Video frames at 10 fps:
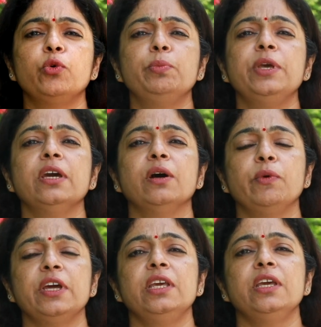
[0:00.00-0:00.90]
would be a
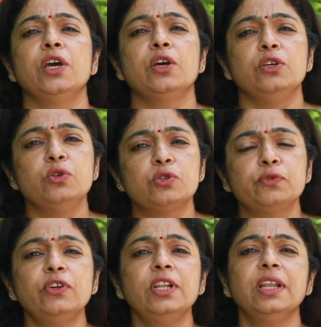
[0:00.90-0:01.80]
very
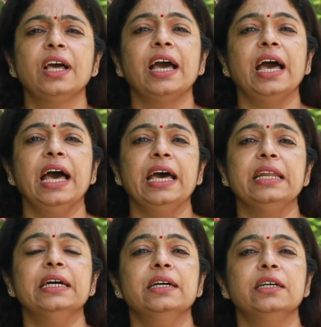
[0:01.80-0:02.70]
useful
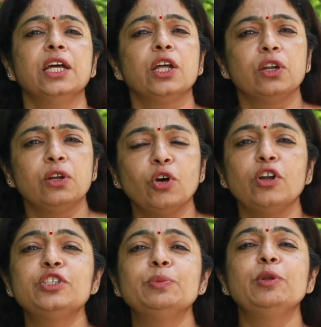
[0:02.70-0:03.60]
and a
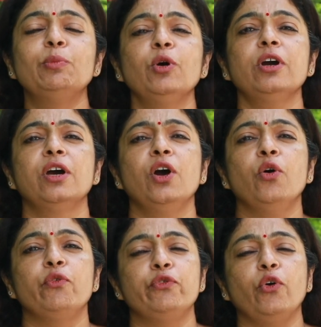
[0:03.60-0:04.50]
knowledgeable book
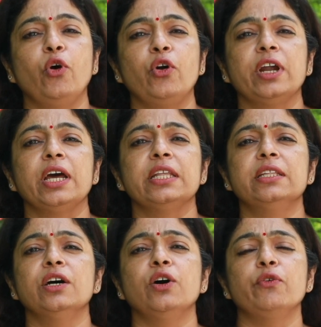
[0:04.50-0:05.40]
for
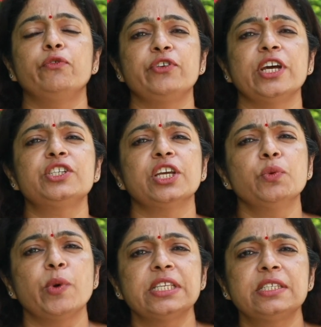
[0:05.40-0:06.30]
the fresh
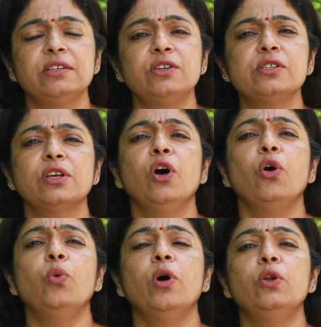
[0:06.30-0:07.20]
investors
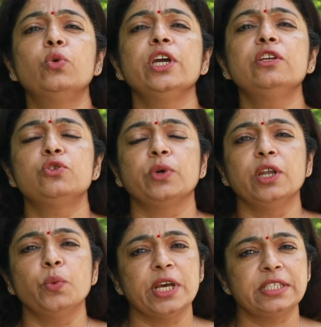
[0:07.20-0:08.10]
who are looking to
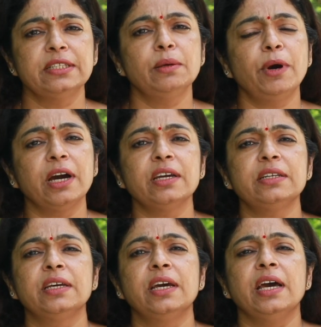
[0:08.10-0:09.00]
invest in the market